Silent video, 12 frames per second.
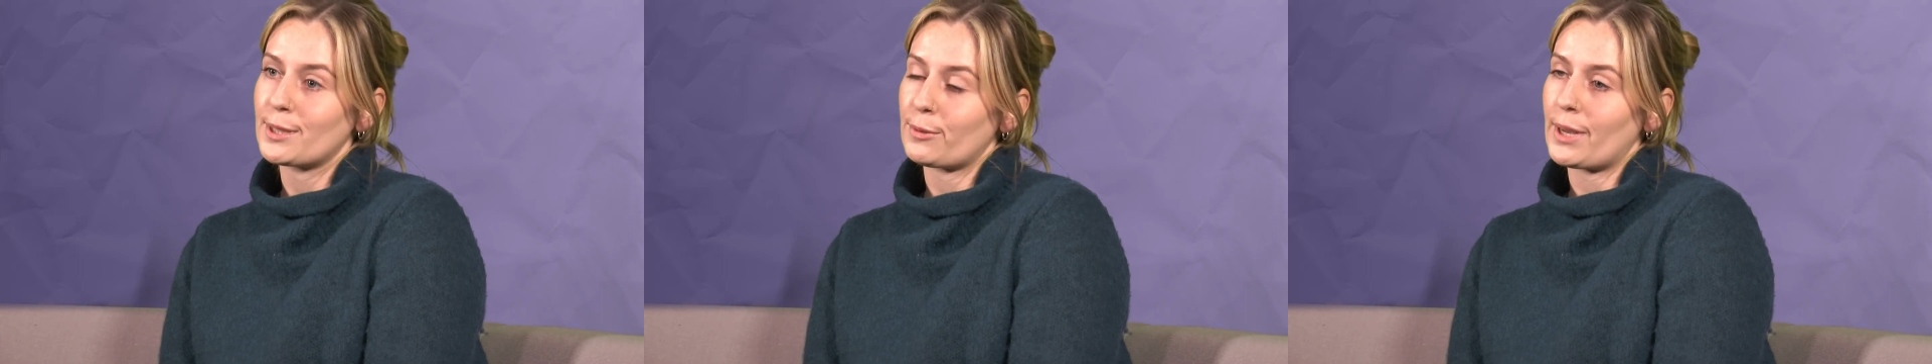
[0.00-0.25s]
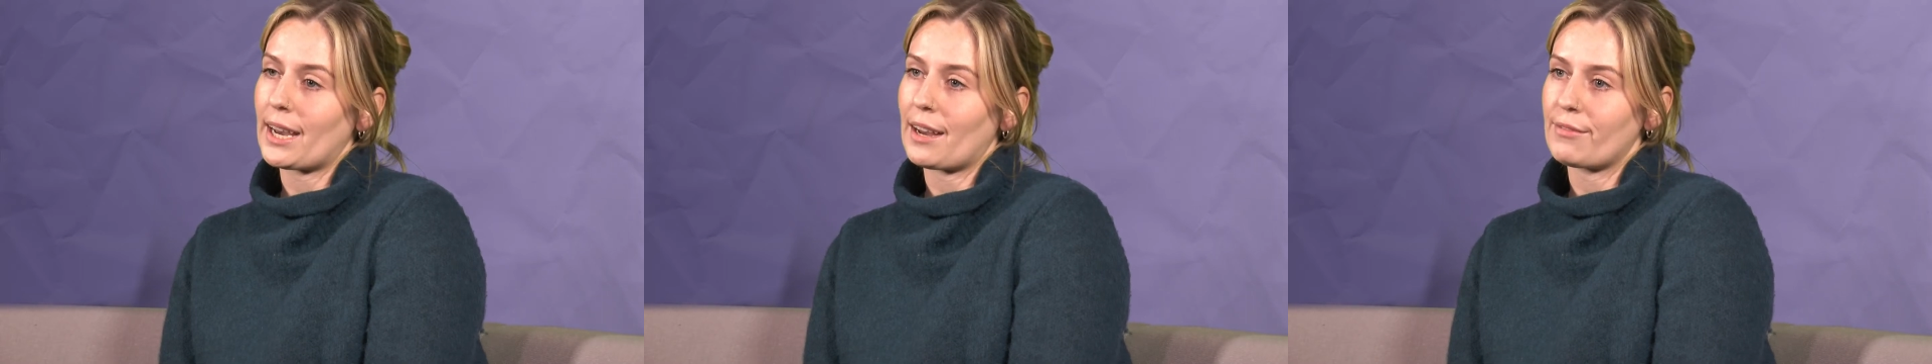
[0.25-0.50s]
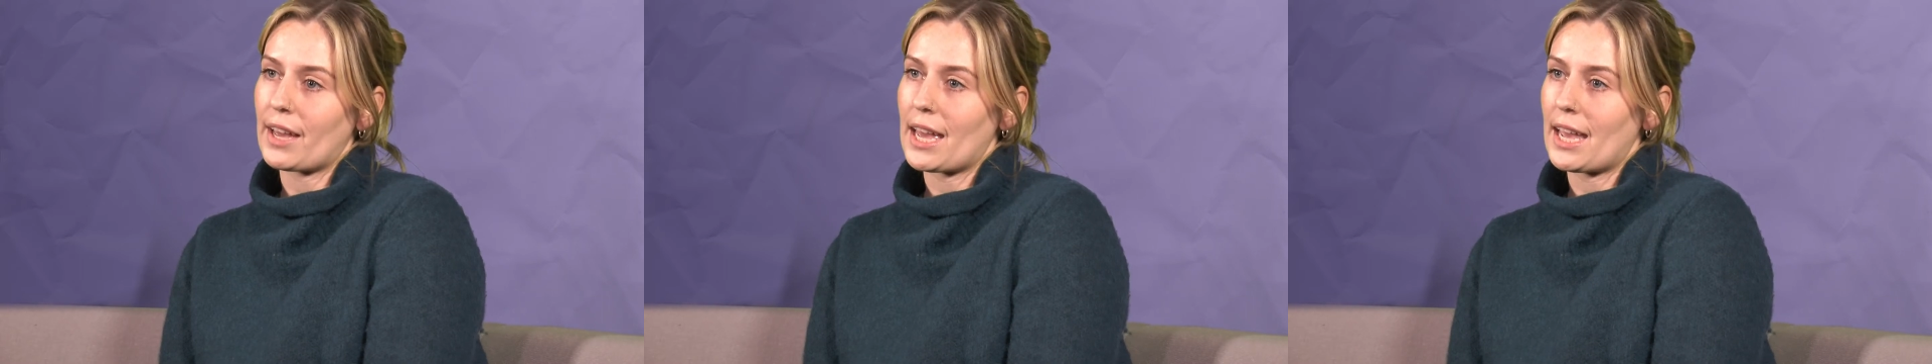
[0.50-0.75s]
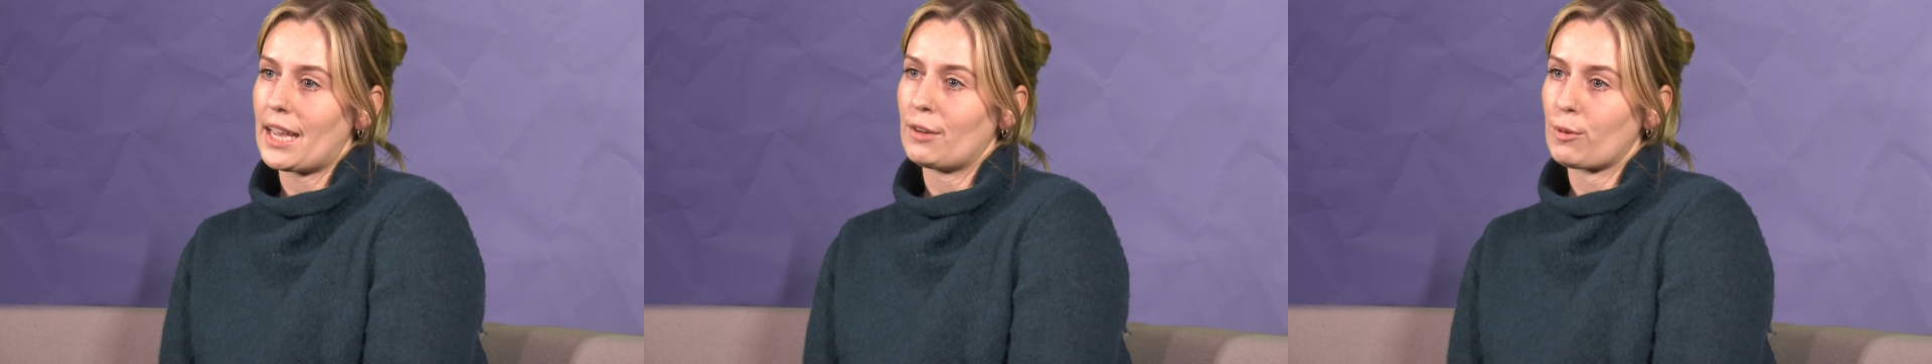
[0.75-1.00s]
so we have
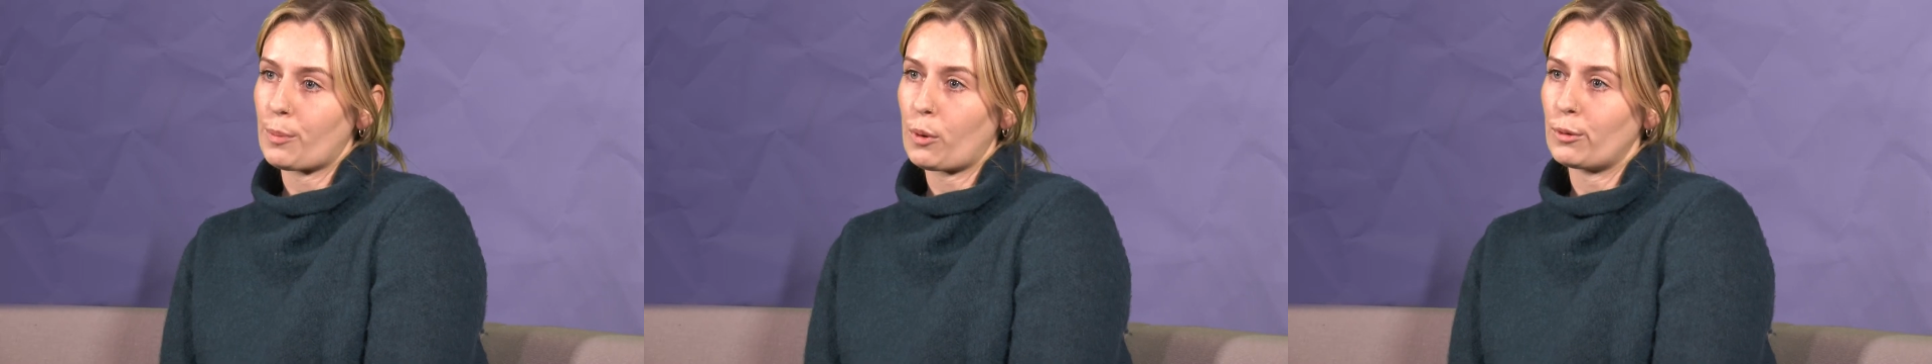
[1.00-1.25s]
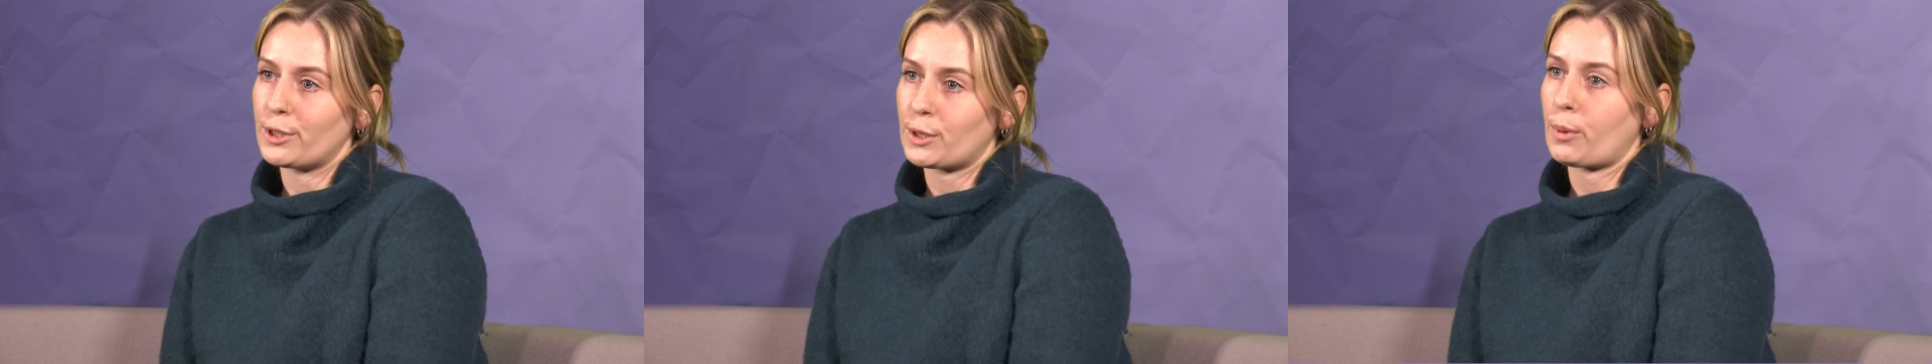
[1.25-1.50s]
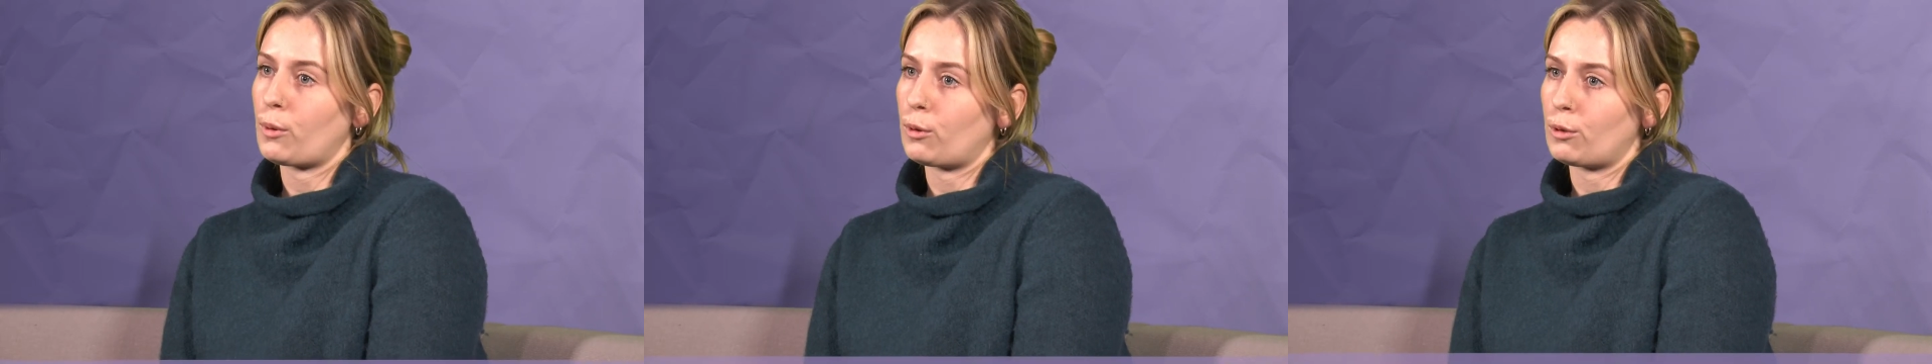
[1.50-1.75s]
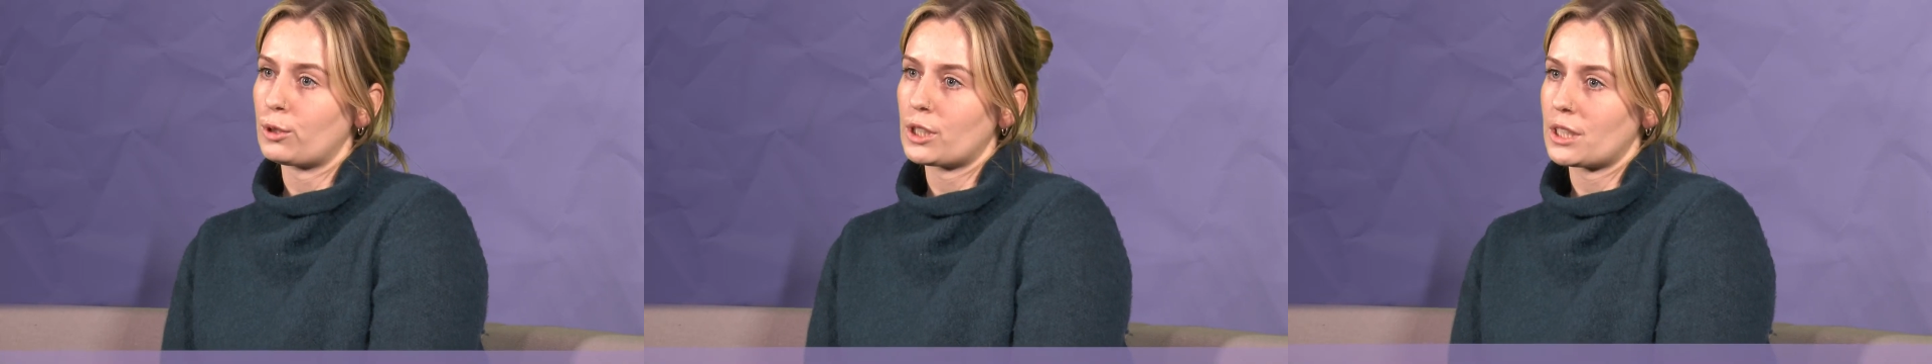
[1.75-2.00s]
a report and
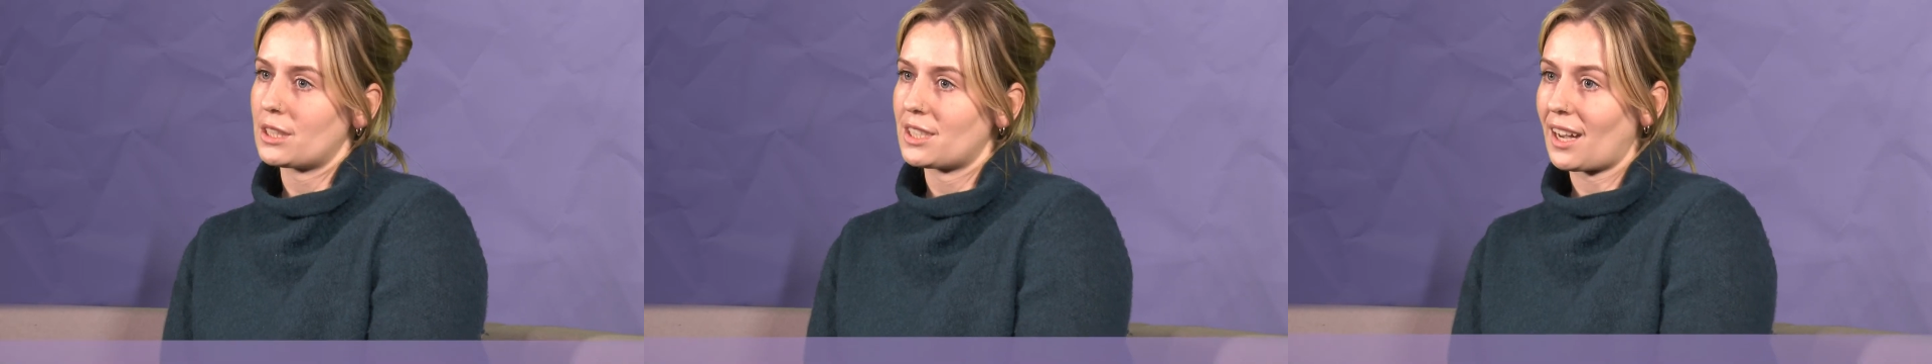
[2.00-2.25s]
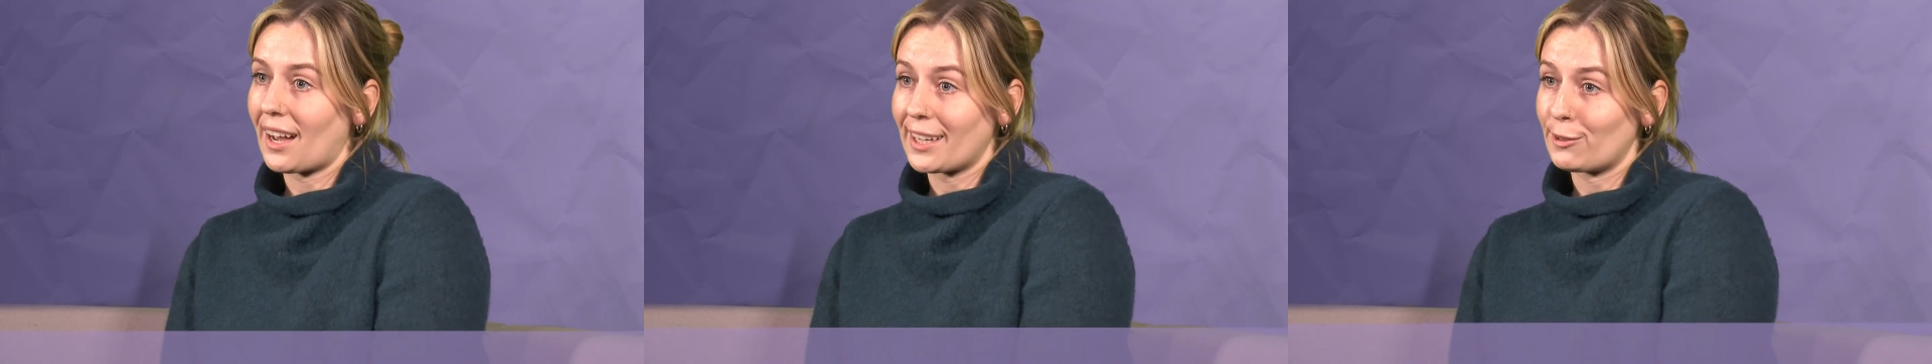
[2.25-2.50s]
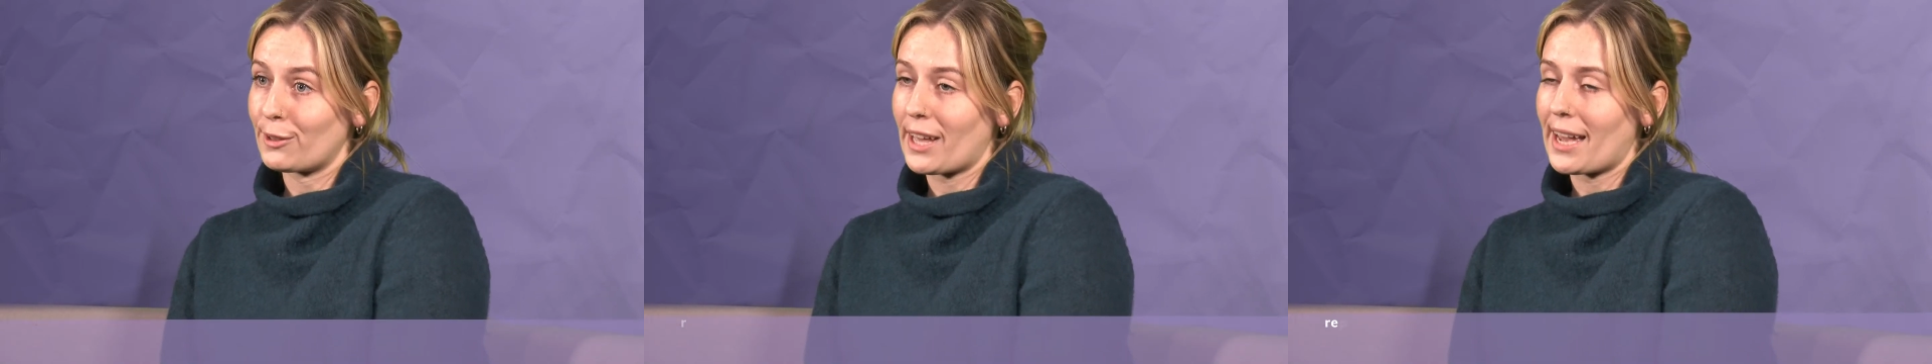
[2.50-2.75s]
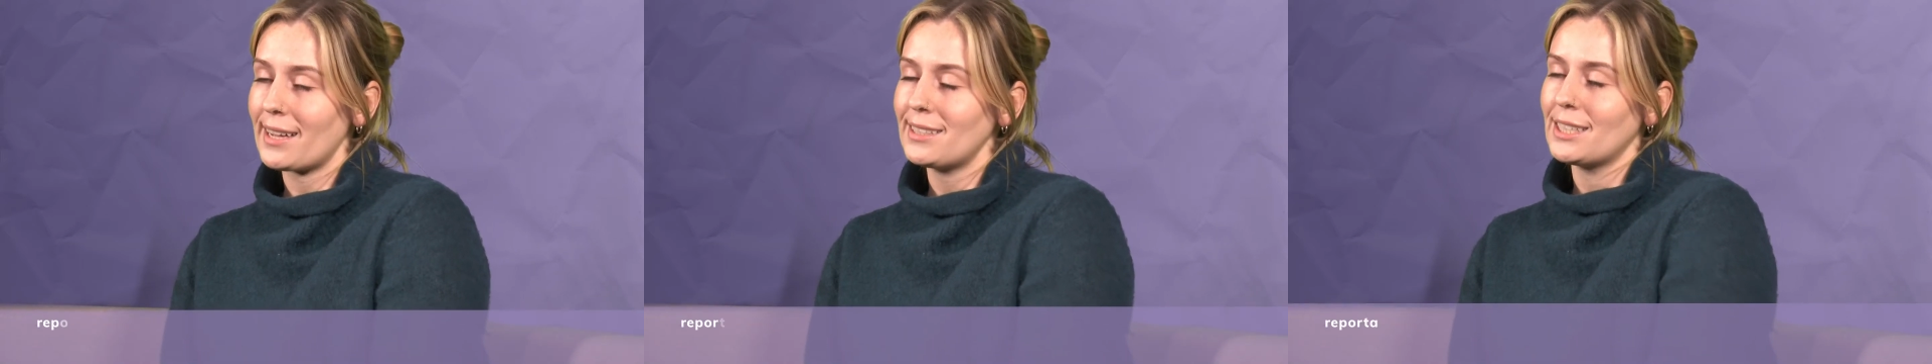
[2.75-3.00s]
support tile
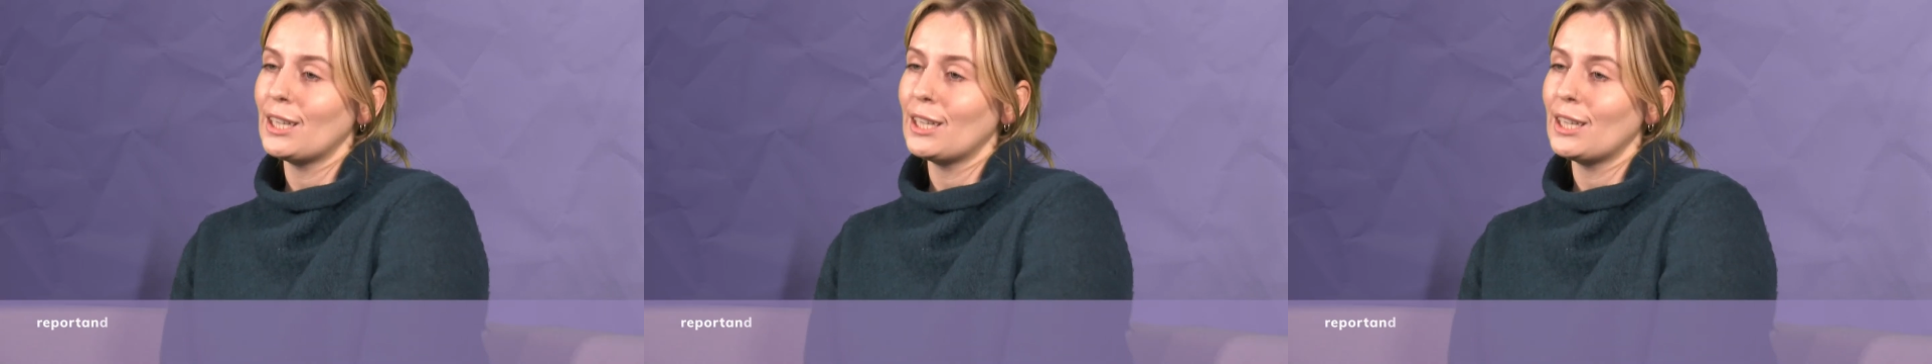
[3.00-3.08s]
there,